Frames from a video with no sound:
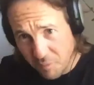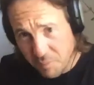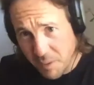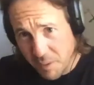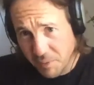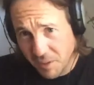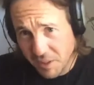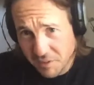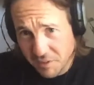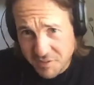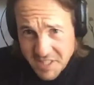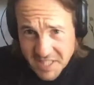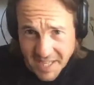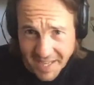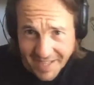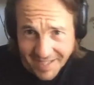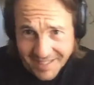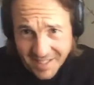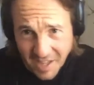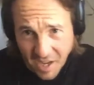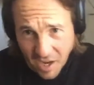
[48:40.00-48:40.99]
but A lot of people have
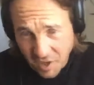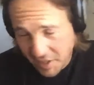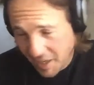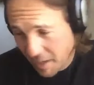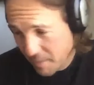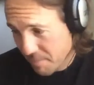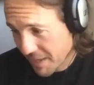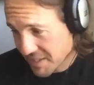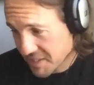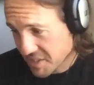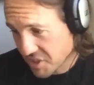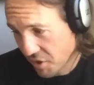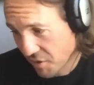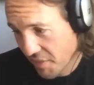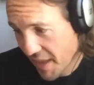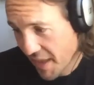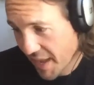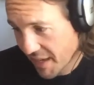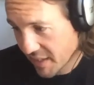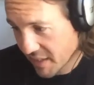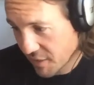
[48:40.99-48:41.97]
said, okay,
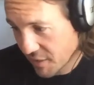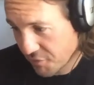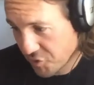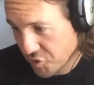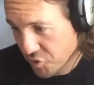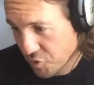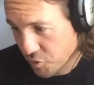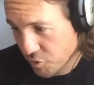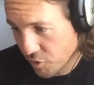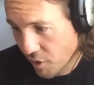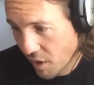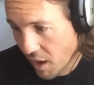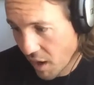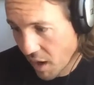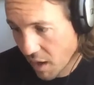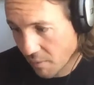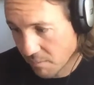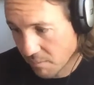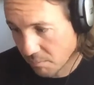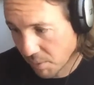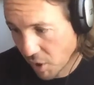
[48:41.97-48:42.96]
based on that, if you
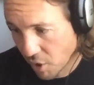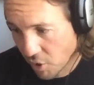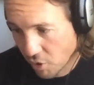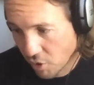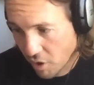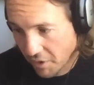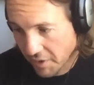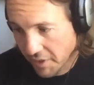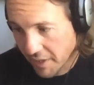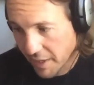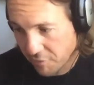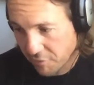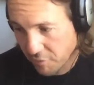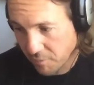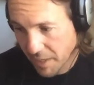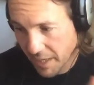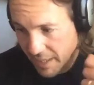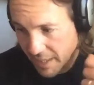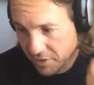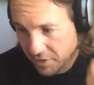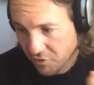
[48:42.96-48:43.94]
um, blow hot air
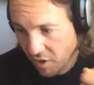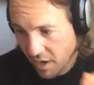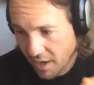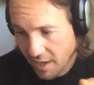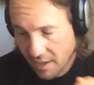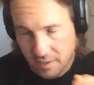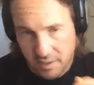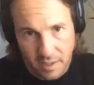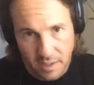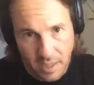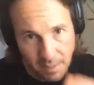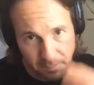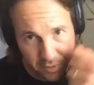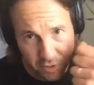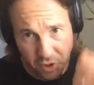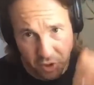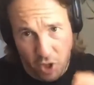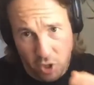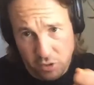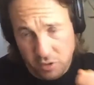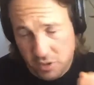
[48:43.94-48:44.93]
from a hairdryer
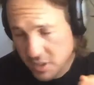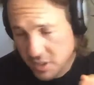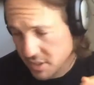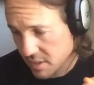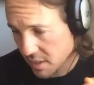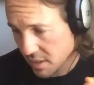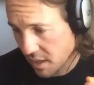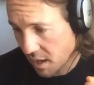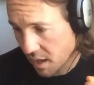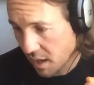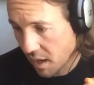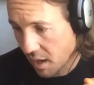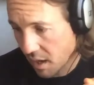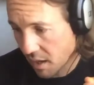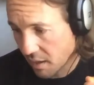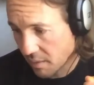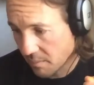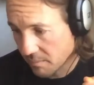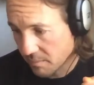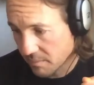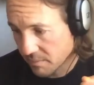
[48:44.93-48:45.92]
up your nose,
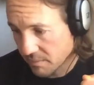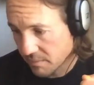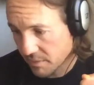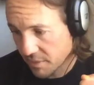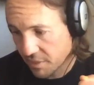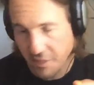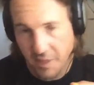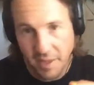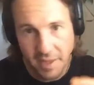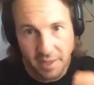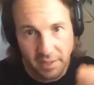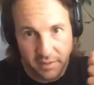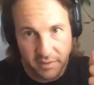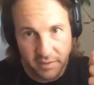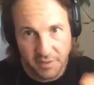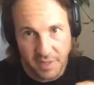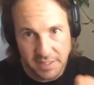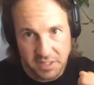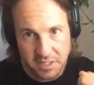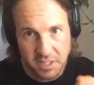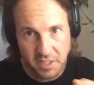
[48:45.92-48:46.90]
um,
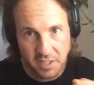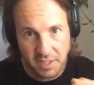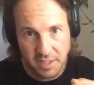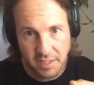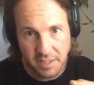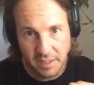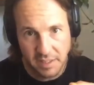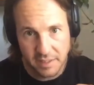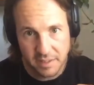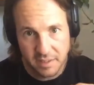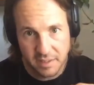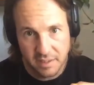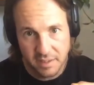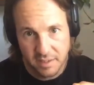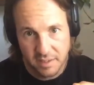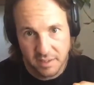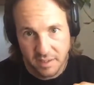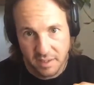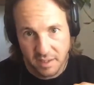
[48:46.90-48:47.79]
then that's going to kill it.